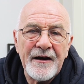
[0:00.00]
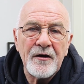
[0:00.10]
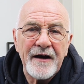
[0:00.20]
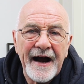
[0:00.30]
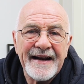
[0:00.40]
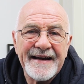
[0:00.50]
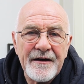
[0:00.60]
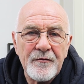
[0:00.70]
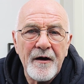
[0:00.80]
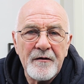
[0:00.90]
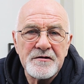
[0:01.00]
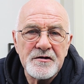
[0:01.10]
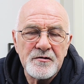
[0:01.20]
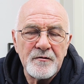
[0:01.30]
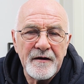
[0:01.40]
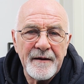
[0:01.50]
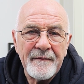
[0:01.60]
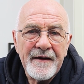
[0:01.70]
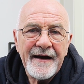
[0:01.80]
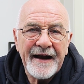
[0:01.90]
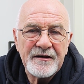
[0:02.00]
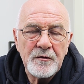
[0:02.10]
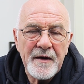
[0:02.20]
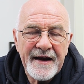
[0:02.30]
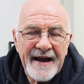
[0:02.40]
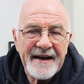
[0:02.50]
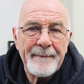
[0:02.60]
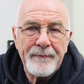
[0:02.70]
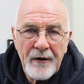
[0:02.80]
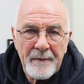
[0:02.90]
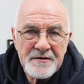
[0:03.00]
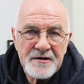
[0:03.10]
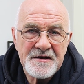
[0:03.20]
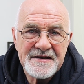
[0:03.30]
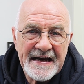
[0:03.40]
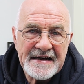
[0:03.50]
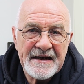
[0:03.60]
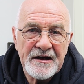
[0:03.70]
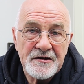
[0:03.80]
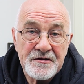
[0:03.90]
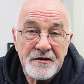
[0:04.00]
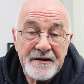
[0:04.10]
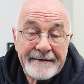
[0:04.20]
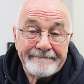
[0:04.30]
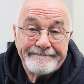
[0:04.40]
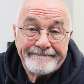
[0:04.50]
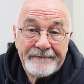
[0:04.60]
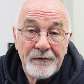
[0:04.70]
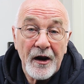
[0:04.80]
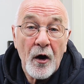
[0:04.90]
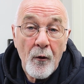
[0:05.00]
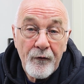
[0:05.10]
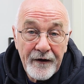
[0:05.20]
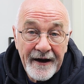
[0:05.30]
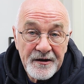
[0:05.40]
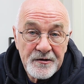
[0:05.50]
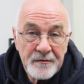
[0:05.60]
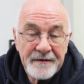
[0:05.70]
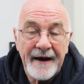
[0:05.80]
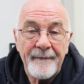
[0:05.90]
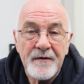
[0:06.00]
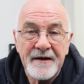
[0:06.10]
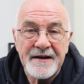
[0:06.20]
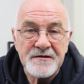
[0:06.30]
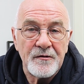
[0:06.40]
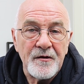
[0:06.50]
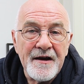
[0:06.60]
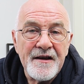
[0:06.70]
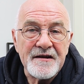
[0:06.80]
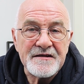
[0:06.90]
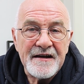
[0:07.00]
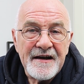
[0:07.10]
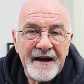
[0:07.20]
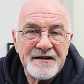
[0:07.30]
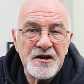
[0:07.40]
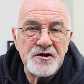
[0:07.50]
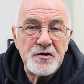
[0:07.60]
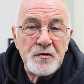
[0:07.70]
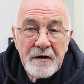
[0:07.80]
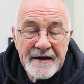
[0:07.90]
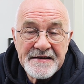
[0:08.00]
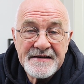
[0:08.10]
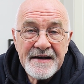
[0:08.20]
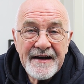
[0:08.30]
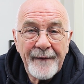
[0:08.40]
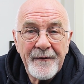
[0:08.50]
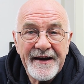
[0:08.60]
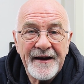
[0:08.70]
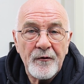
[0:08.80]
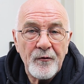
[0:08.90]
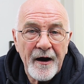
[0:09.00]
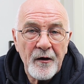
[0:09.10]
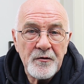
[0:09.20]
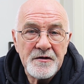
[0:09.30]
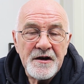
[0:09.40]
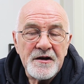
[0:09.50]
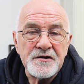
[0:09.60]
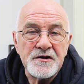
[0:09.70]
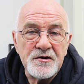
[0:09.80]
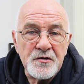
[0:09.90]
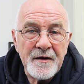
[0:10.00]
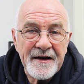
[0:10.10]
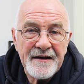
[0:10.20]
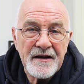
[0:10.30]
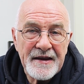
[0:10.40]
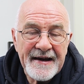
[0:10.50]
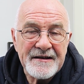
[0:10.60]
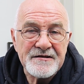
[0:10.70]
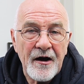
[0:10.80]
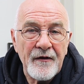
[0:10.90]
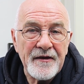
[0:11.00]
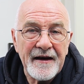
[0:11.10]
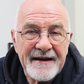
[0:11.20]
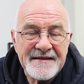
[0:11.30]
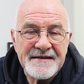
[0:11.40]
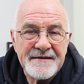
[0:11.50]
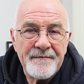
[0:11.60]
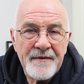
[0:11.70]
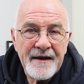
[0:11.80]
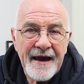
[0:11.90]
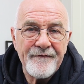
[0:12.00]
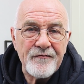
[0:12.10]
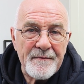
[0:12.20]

look, I'll get around to doing them at the weekend, I promise, on Saturday or Sunday. Well, hopefully I do, yeah. Okay, so there's a to-do list, and we get around to doing the things on the list. Every